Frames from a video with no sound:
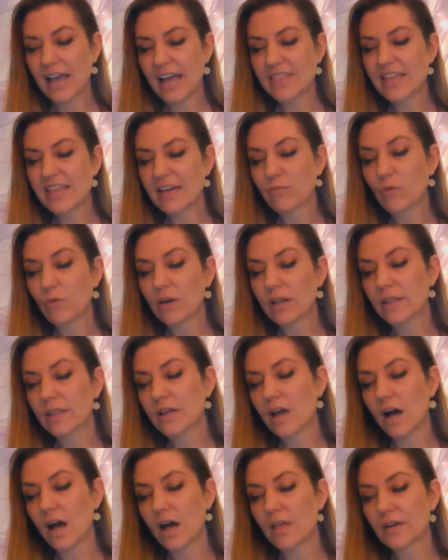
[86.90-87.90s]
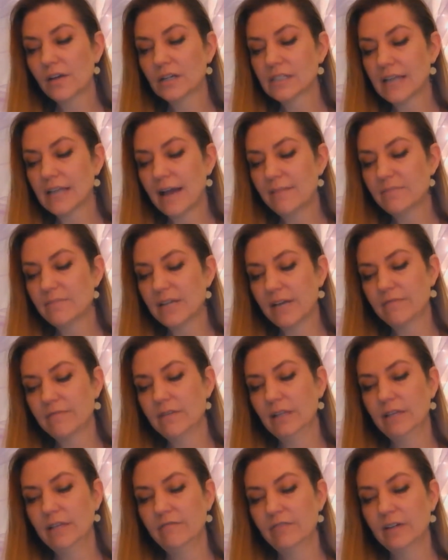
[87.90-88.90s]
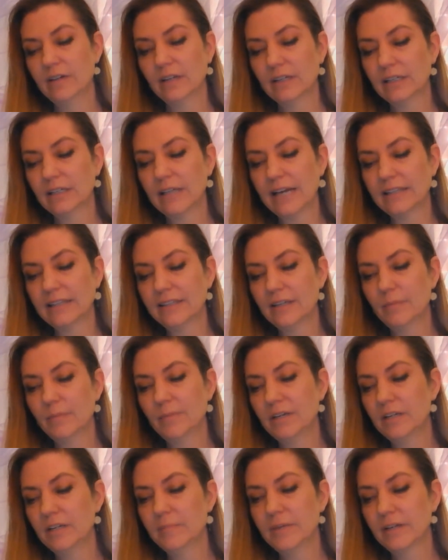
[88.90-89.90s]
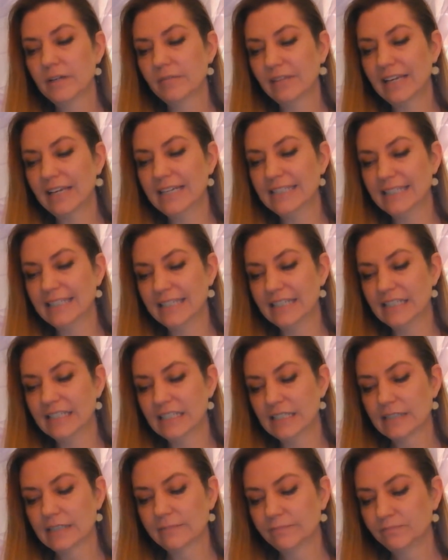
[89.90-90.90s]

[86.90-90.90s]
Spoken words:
And then one of the others, I'm definitely feeling like the epitome of laziness.